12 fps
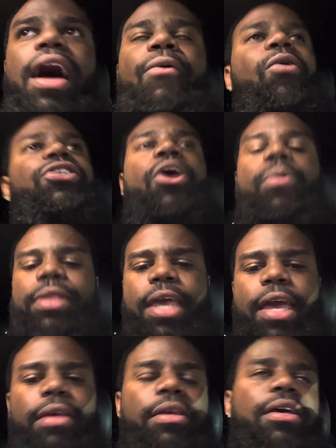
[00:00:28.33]
What's up with
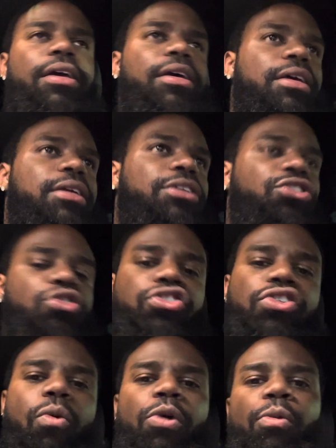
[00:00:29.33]
that?
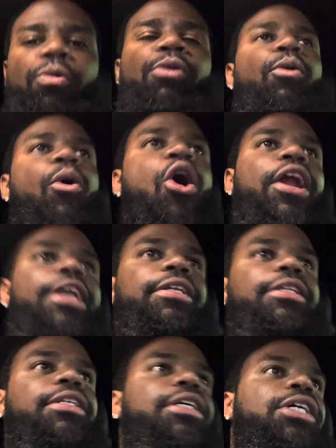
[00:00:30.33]
So we, we rewarding
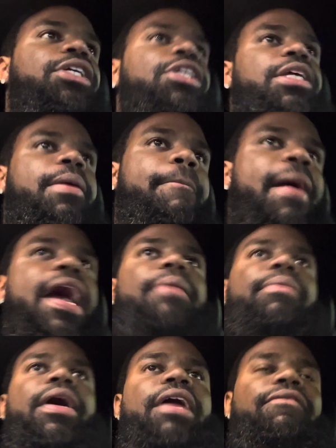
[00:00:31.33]
bad
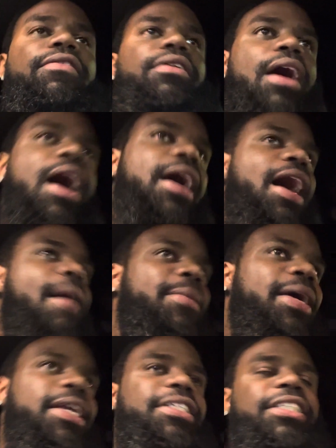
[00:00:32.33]
behavior. I, I
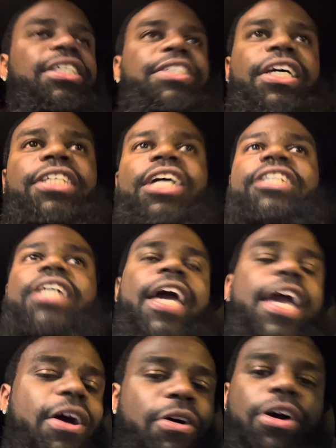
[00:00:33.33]
mean, it's just a, it's an
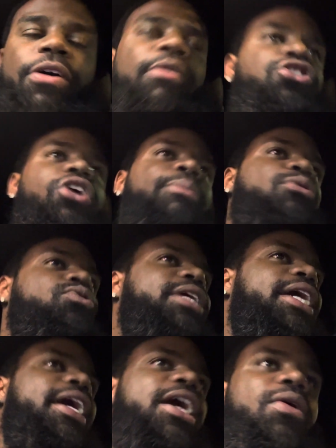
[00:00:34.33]
L. Jordan Poole
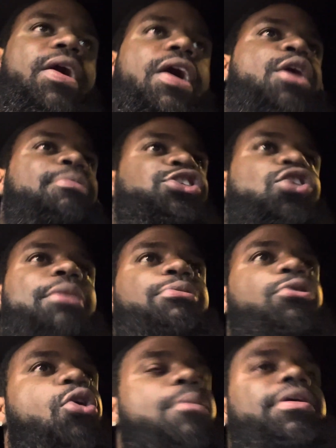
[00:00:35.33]
take an L at L, but Jordan
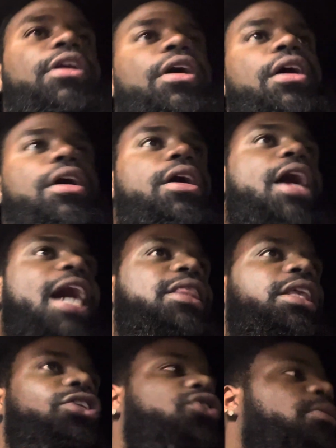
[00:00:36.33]
Poole gonna be the. I
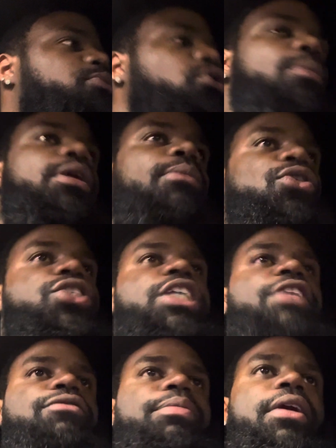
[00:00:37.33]
think Jordan Poole gonna be the most
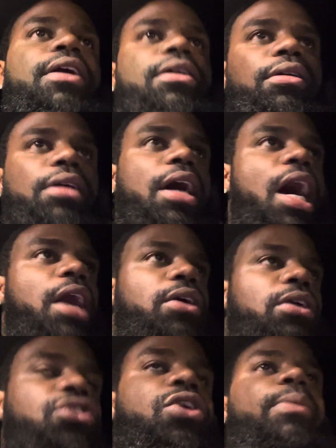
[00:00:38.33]
successful player out
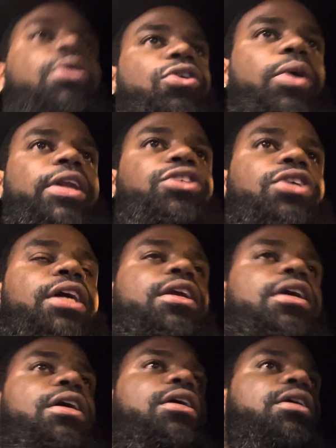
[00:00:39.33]
of Draymond Green and
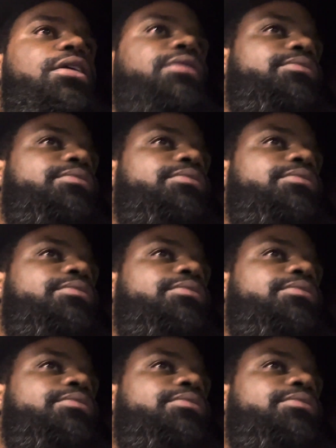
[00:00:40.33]
uh